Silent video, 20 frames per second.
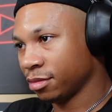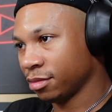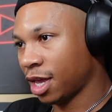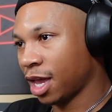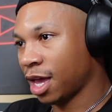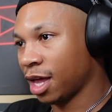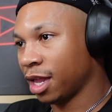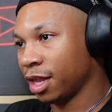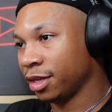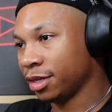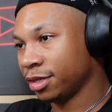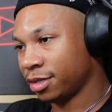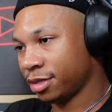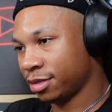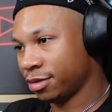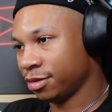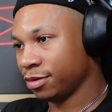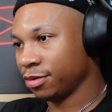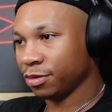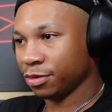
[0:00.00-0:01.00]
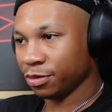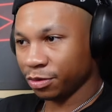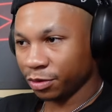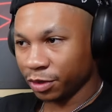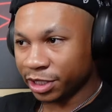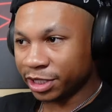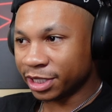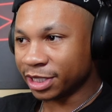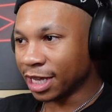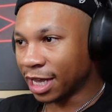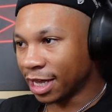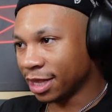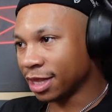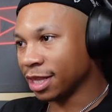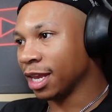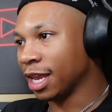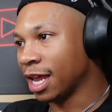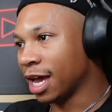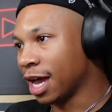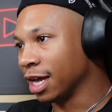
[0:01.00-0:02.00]
Alice. Restate
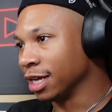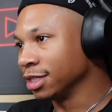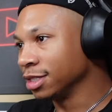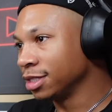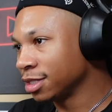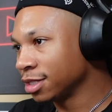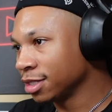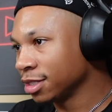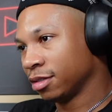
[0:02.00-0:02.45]
the lines.